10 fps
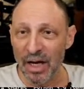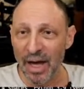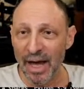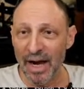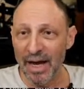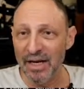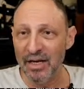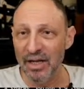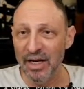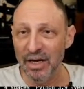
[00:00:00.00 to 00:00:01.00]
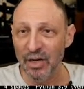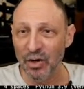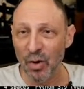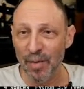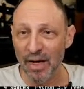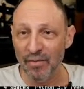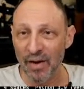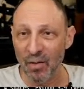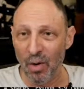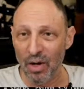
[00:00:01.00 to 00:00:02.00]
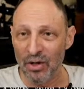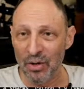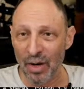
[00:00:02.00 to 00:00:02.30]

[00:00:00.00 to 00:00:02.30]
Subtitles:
And I can delete a domain if I want to.